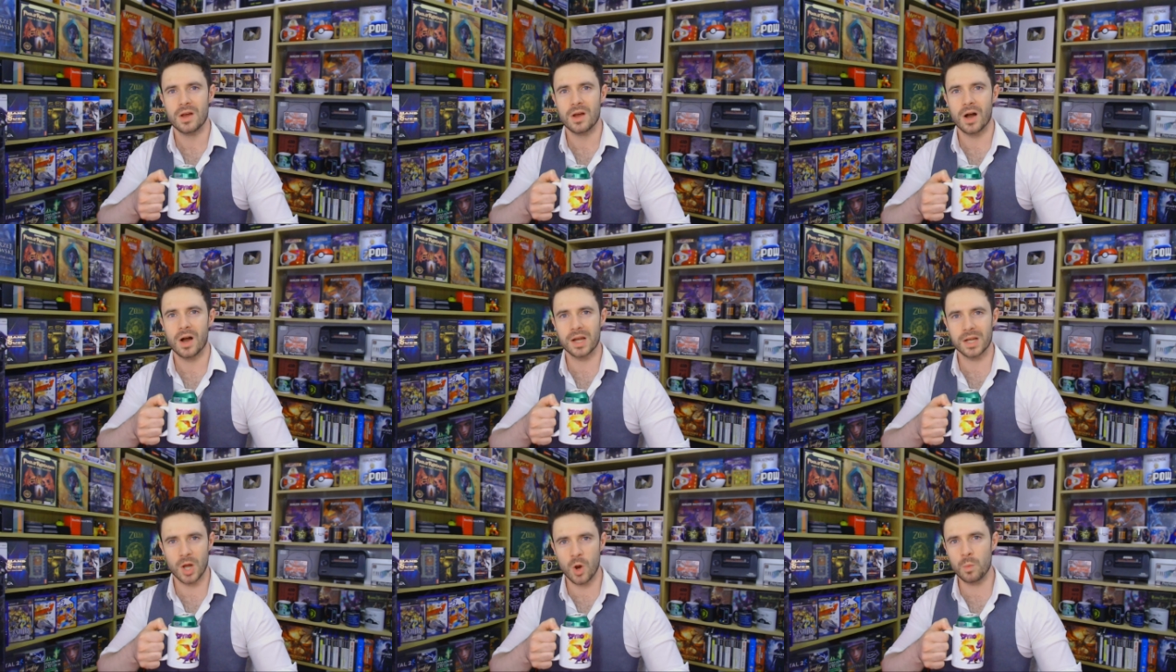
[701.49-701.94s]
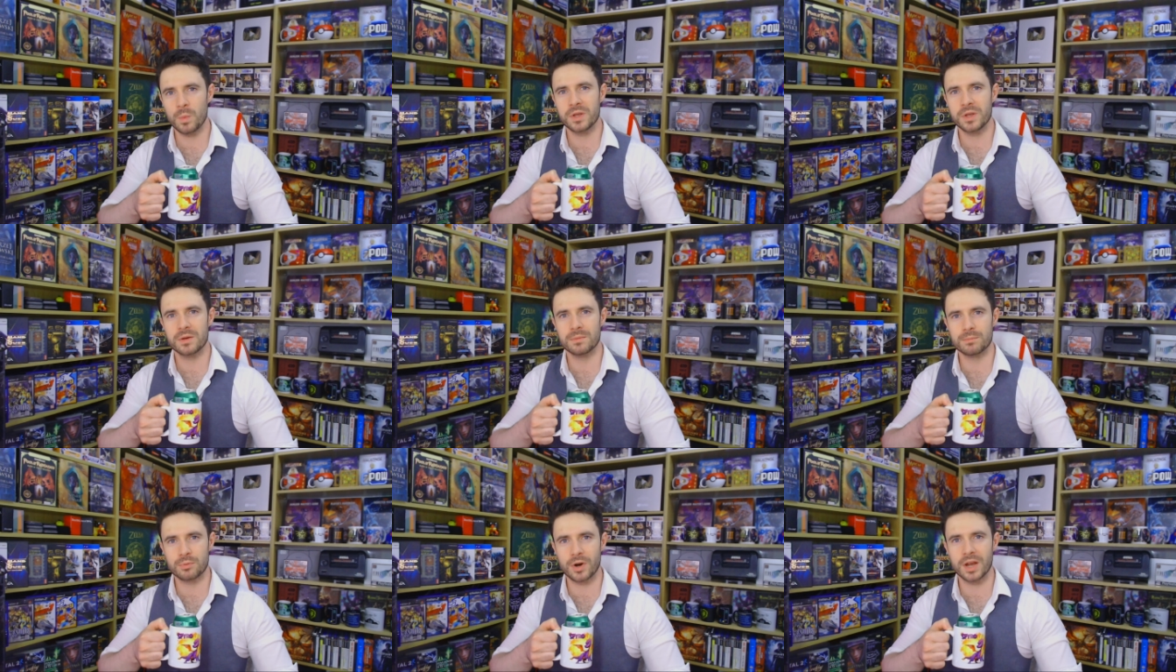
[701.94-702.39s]
I hope we
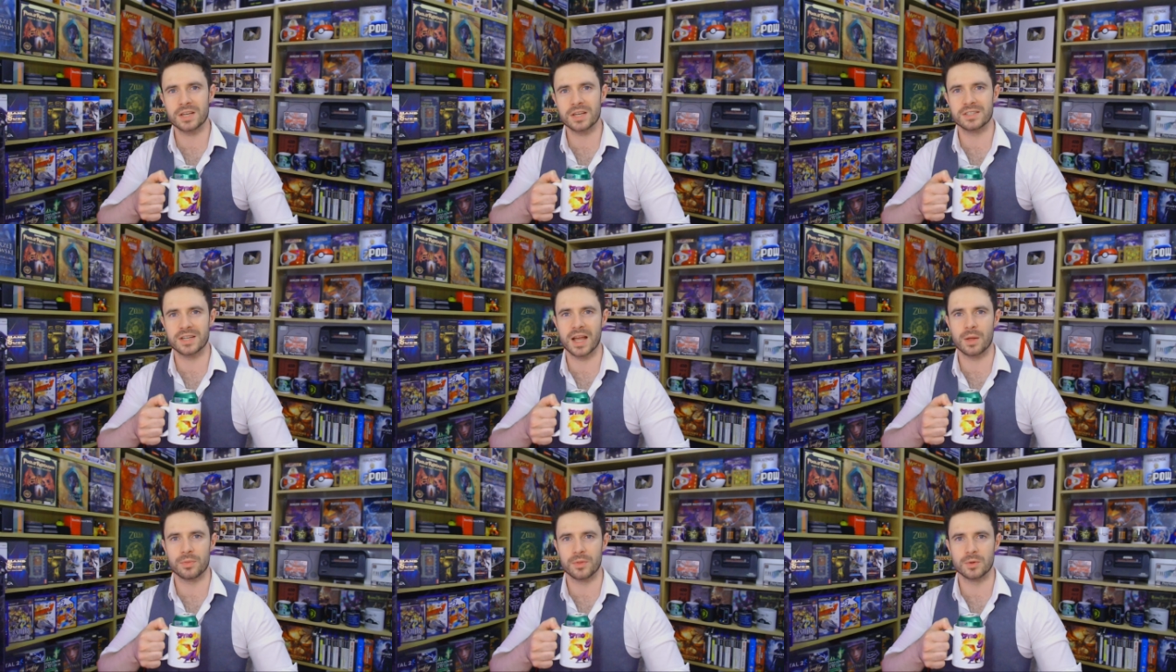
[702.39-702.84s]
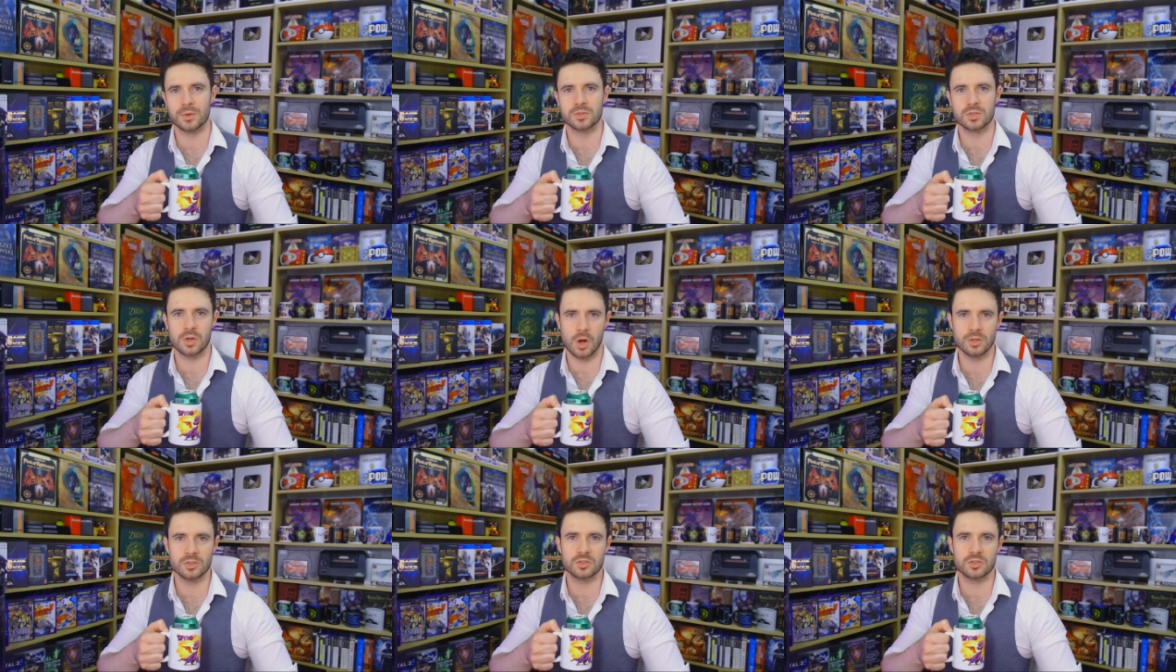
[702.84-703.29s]
can break down those
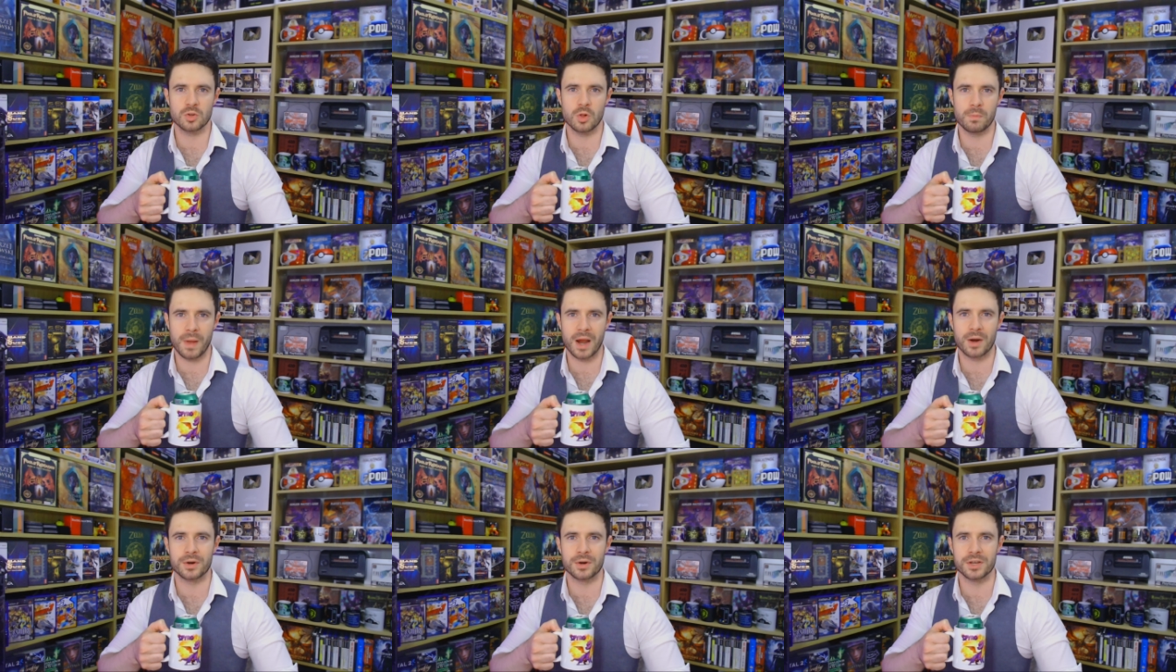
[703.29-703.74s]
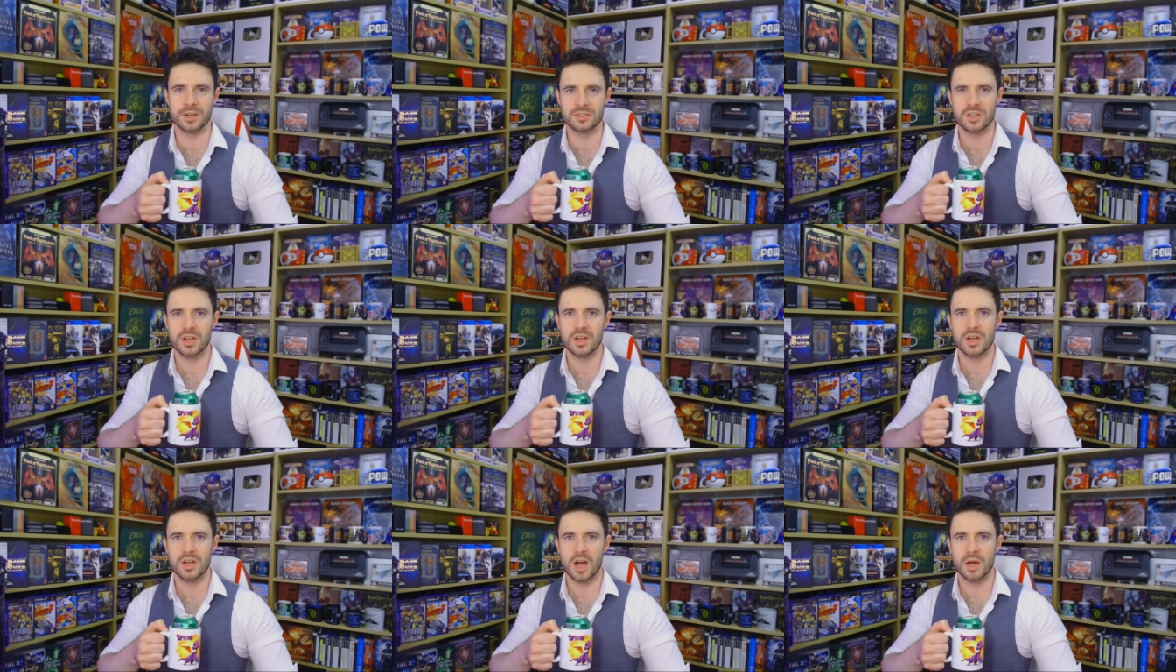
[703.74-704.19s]
console barriers
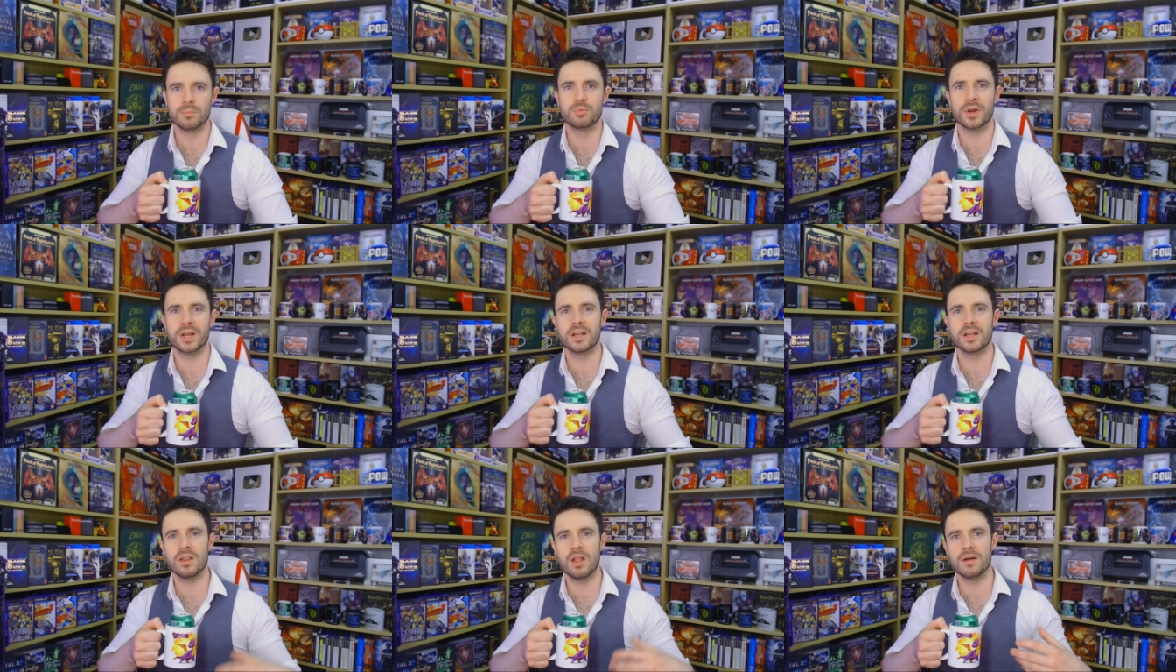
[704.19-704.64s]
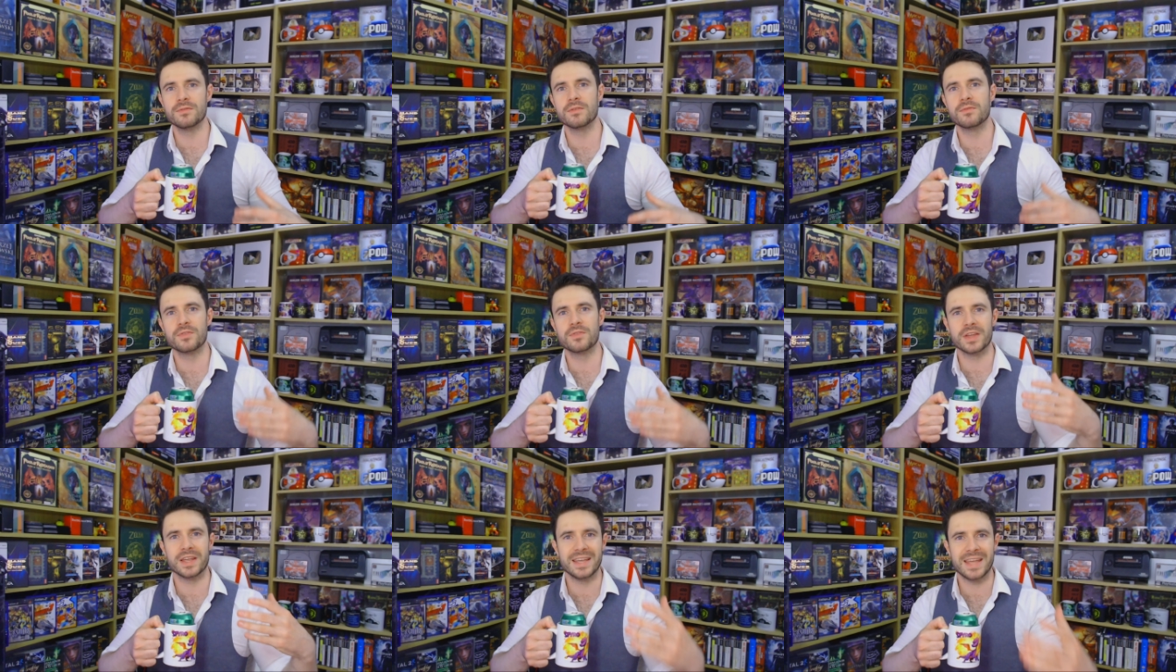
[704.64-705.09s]
and bring love
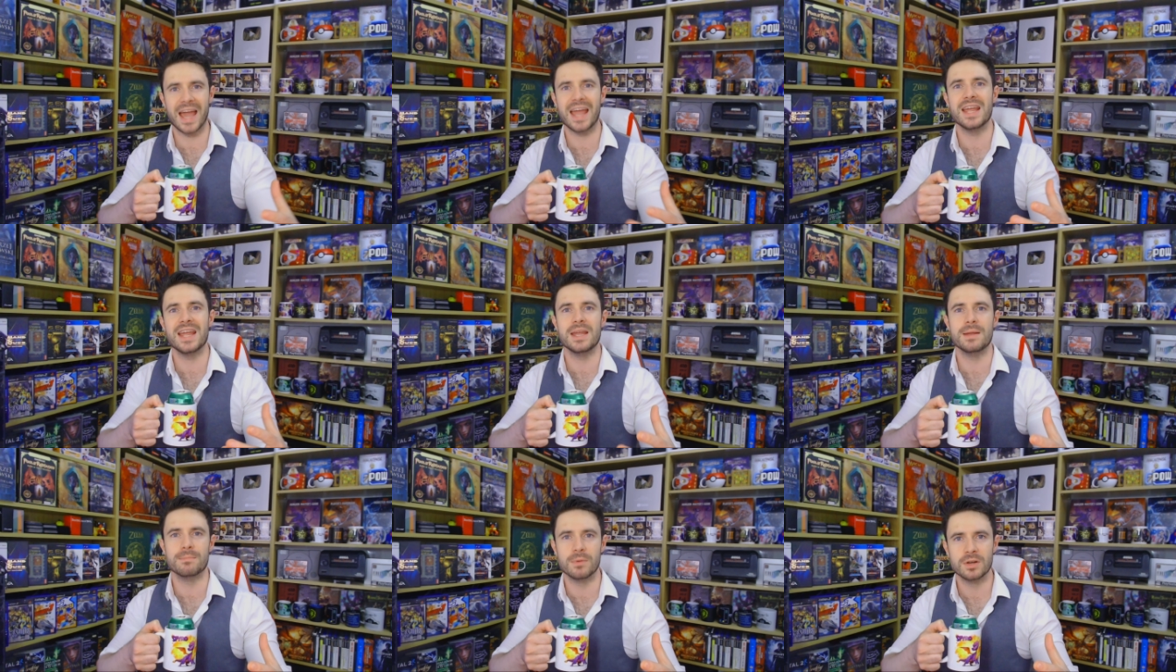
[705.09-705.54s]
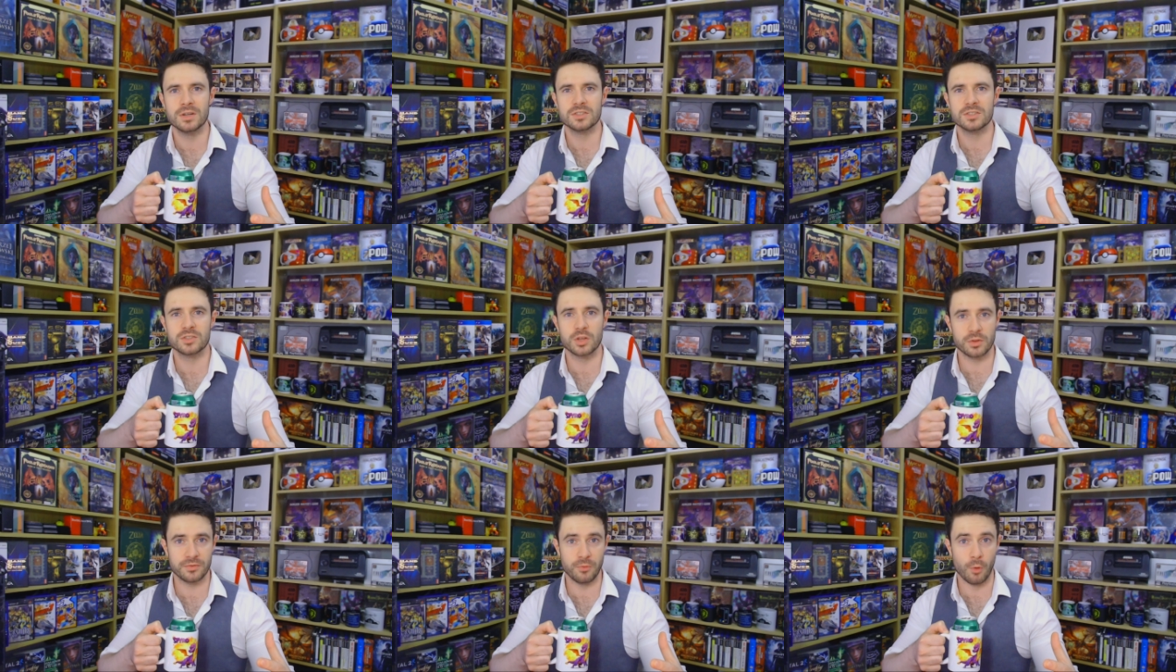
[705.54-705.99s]
of the game
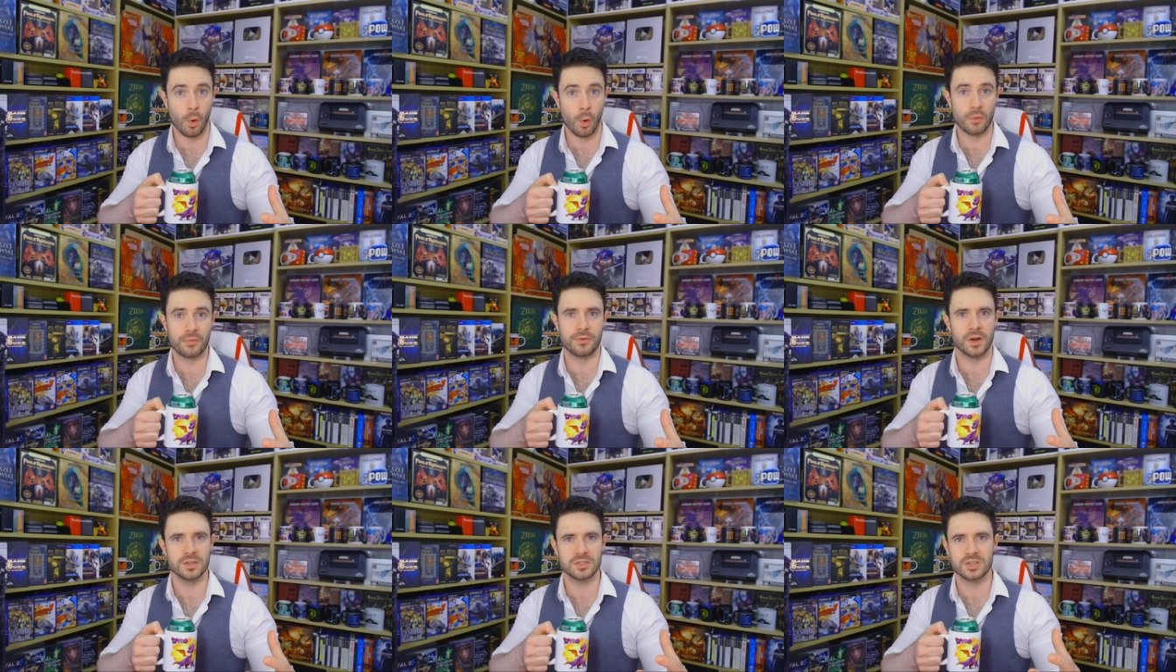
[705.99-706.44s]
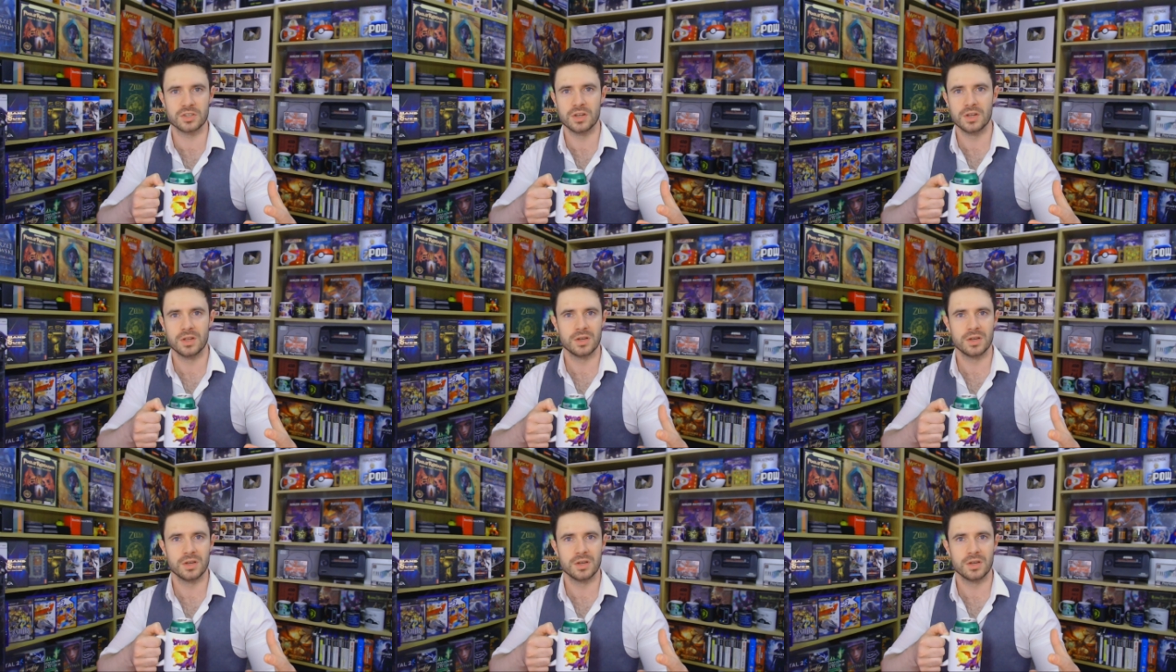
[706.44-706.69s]
to the forefront,